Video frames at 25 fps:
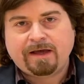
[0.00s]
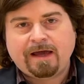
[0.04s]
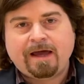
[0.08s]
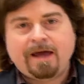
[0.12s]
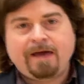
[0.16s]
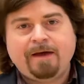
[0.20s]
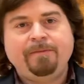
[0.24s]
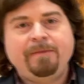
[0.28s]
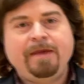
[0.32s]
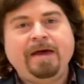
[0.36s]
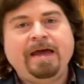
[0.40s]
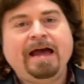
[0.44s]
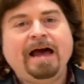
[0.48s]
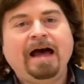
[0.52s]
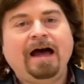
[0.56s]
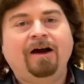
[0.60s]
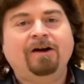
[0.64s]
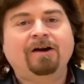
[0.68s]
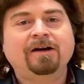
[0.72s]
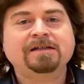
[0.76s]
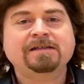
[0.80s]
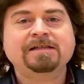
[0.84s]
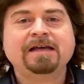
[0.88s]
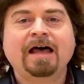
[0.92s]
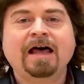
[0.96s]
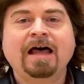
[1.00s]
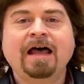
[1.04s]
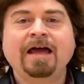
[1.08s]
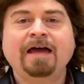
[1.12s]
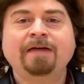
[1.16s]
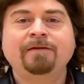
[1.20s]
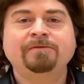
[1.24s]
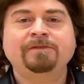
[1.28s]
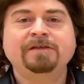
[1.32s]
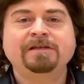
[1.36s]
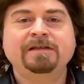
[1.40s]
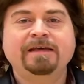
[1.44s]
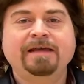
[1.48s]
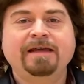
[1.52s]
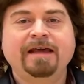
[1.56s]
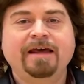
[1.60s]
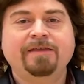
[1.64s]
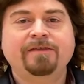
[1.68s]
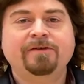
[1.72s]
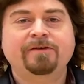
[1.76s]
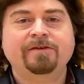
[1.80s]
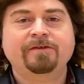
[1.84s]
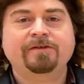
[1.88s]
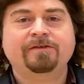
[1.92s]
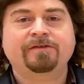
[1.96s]
May our time
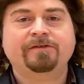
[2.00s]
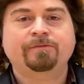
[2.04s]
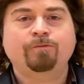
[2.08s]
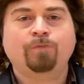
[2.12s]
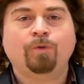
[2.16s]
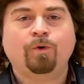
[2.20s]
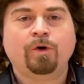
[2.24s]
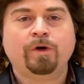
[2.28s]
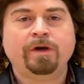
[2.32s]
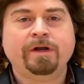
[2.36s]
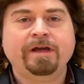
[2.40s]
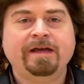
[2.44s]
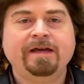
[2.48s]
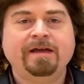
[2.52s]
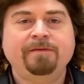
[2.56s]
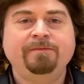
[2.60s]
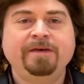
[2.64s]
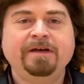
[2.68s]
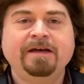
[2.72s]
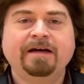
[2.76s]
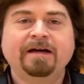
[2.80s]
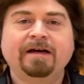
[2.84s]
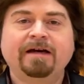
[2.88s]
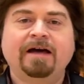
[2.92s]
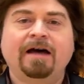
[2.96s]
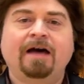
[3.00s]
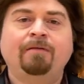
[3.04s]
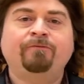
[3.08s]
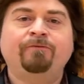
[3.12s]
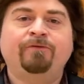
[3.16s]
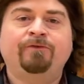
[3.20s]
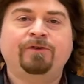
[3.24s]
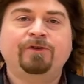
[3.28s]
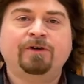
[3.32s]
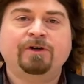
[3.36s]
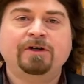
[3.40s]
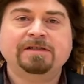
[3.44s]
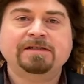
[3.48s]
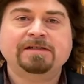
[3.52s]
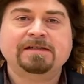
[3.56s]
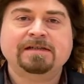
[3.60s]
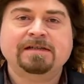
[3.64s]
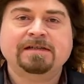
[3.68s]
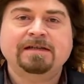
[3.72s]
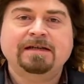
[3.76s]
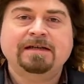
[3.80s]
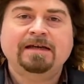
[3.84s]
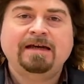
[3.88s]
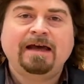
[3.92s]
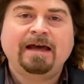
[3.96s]
together this morning be a comfort
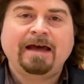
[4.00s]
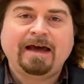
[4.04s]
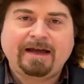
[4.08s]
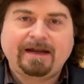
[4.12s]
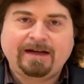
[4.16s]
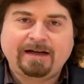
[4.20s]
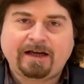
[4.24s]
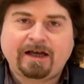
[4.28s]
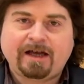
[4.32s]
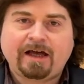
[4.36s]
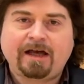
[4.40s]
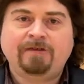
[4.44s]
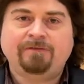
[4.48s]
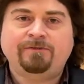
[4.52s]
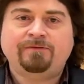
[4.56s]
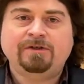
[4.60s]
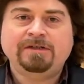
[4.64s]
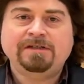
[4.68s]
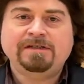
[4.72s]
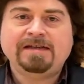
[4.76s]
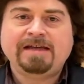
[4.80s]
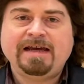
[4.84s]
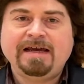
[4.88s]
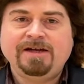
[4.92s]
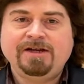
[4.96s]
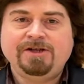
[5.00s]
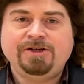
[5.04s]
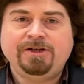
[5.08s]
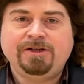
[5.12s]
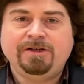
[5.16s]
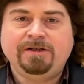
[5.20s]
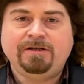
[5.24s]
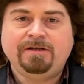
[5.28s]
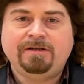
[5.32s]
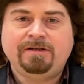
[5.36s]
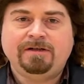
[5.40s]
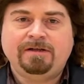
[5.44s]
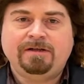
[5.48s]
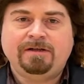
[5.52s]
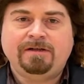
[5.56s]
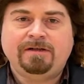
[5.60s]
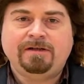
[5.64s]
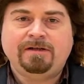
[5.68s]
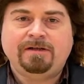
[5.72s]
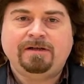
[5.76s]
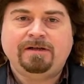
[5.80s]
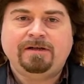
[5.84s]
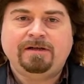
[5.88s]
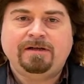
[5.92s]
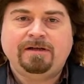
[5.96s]
and a confrontation.
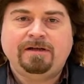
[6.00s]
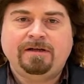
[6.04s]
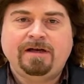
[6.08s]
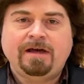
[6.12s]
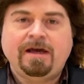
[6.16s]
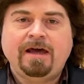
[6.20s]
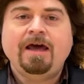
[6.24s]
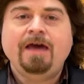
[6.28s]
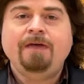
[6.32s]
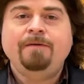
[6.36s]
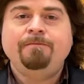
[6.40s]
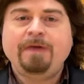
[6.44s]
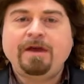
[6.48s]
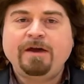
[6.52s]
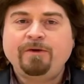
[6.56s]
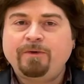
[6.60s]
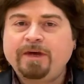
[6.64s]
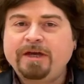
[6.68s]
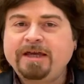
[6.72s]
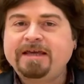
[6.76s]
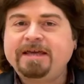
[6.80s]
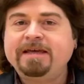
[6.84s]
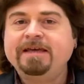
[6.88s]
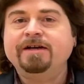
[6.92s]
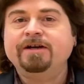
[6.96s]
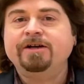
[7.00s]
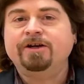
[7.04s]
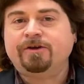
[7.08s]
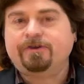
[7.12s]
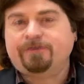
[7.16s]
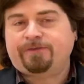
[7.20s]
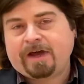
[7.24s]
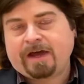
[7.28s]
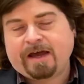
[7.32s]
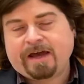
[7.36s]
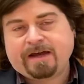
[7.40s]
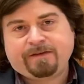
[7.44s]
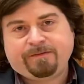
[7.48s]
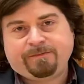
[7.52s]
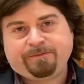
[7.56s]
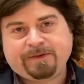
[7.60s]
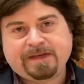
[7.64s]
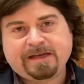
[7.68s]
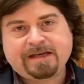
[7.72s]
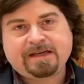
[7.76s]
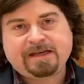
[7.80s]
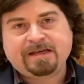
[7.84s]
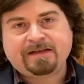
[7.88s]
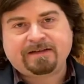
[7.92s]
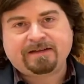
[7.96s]
May we here find
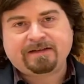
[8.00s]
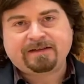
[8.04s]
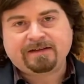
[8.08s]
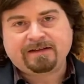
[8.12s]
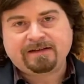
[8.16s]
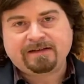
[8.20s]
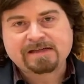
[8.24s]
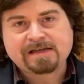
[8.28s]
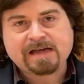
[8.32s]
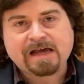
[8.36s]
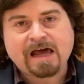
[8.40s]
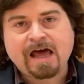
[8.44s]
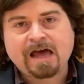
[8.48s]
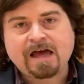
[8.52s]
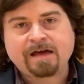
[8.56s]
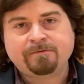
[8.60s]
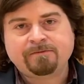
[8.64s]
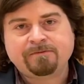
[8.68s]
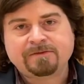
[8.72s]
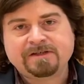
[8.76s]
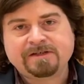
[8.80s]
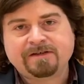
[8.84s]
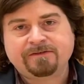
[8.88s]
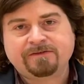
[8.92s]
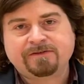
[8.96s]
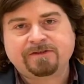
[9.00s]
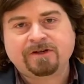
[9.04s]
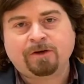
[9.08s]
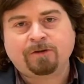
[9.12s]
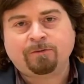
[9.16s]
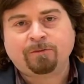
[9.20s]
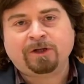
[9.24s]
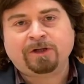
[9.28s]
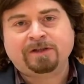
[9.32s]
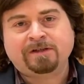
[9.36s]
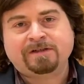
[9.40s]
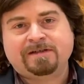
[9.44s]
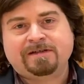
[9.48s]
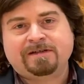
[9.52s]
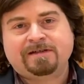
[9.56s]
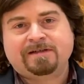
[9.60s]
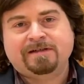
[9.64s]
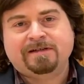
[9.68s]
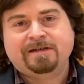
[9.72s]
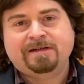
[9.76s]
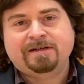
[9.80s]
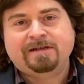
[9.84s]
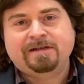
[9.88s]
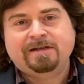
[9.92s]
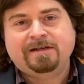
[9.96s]
peace in times of tumult.
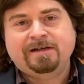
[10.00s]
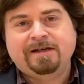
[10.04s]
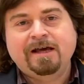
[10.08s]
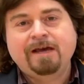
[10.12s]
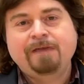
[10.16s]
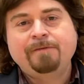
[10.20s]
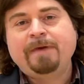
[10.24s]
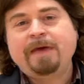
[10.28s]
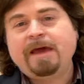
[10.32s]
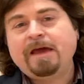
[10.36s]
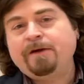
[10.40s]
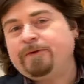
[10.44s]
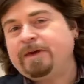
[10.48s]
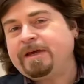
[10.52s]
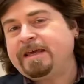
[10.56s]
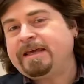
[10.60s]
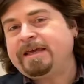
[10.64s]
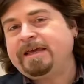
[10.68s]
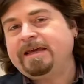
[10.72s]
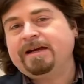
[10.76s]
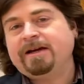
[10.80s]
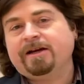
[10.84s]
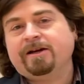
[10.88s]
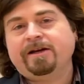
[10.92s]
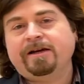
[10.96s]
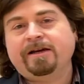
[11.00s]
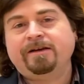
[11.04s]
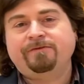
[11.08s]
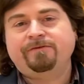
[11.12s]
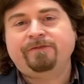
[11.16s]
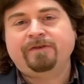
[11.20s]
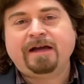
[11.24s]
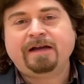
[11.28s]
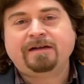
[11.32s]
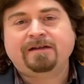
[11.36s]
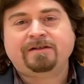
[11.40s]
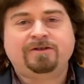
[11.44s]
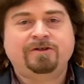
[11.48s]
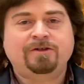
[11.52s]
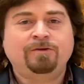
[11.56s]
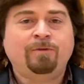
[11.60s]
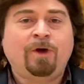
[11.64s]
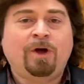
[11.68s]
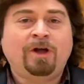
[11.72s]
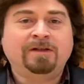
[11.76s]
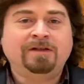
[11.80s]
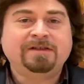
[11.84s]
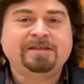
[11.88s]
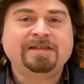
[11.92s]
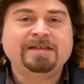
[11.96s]
May we here invite
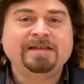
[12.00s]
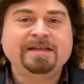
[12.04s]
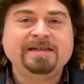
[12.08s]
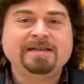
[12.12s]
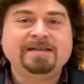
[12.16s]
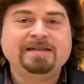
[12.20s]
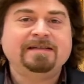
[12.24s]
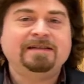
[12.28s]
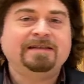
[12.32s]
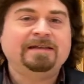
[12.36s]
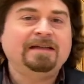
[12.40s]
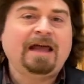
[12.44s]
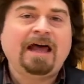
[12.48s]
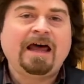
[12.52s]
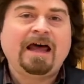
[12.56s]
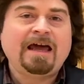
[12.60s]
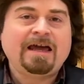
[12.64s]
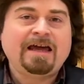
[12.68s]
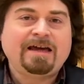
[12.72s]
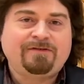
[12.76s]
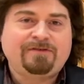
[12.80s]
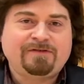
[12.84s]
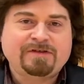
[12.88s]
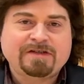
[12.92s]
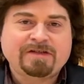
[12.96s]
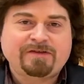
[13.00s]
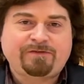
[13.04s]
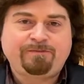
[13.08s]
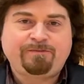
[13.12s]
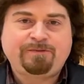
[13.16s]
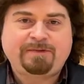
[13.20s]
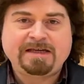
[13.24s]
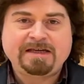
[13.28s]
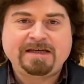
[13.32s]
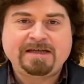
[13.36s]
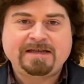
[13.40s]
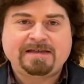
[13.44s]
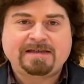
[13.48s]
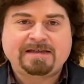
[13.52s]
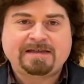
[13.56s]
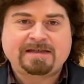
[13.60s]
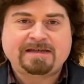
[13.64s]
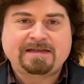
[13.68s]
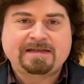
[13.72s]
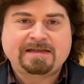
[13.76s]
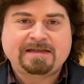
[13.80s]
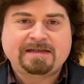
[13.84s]
tumult into lives of peace.